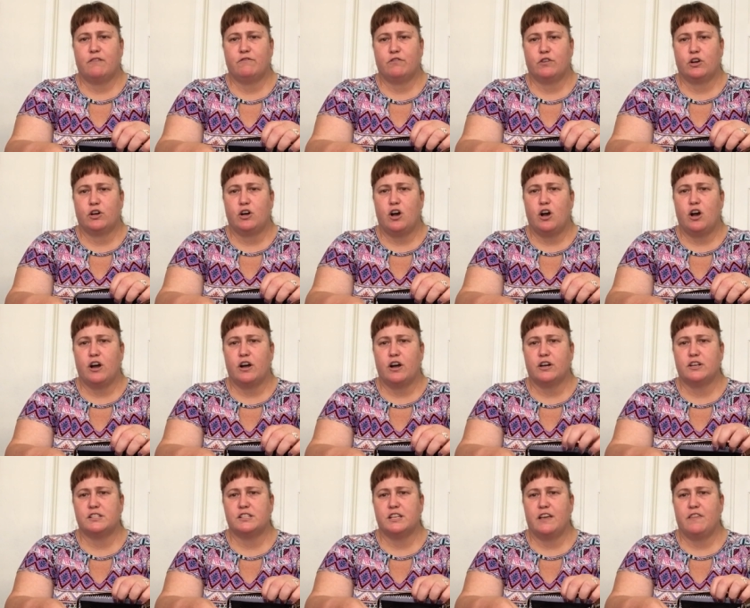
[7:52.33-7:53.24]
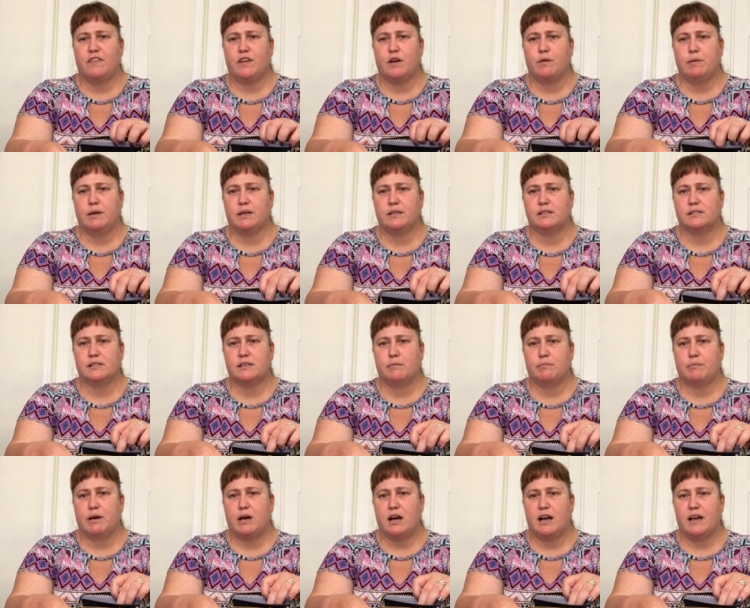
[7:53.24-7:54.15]
for cards and then a big
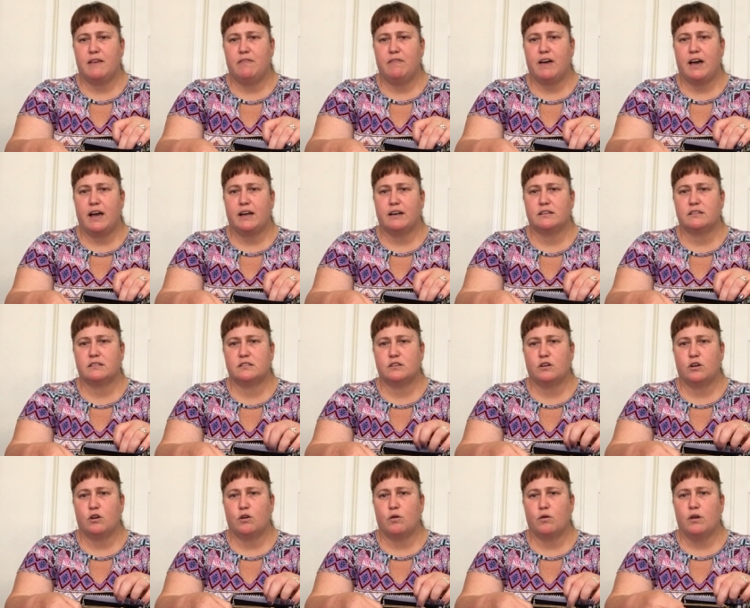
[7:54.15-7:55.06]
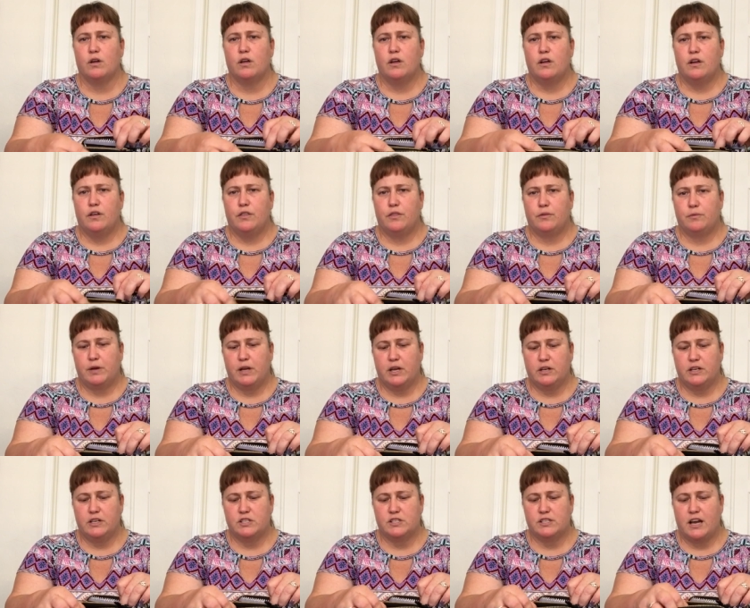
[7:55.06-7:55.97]
slip behind that. So three
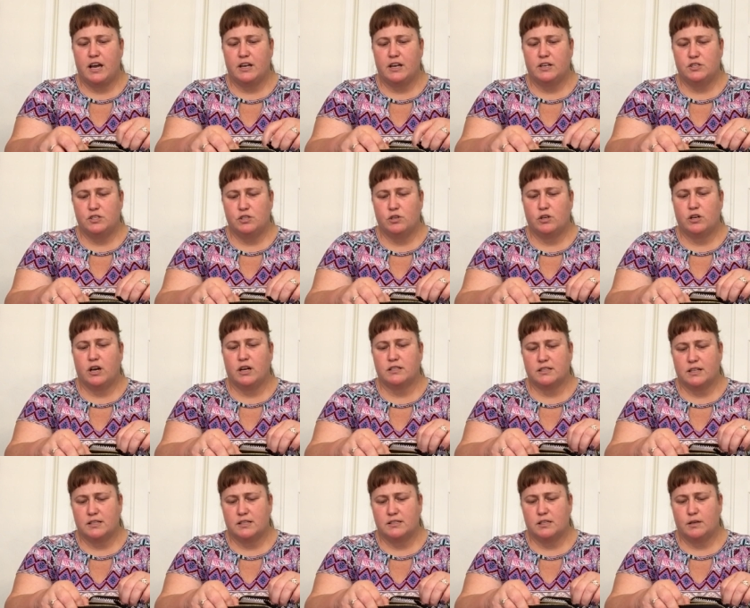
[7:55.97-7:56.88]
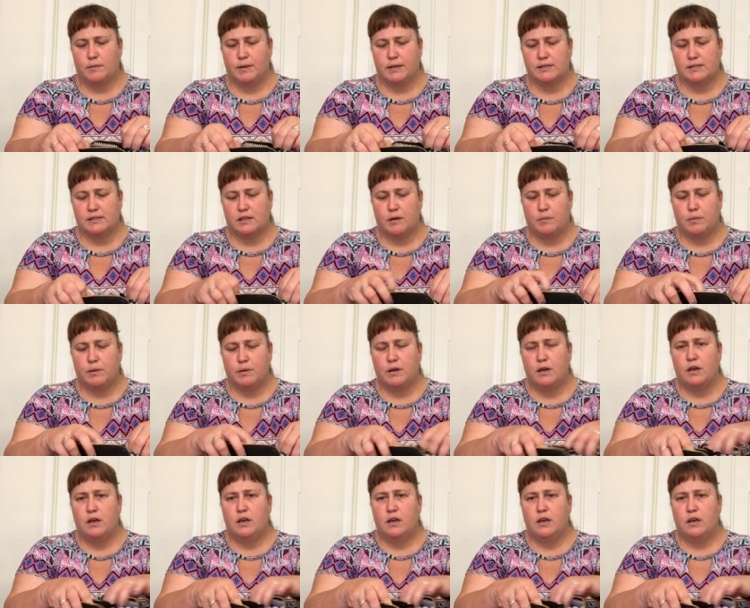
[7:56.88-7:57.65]
on each side, two card slots and a big slip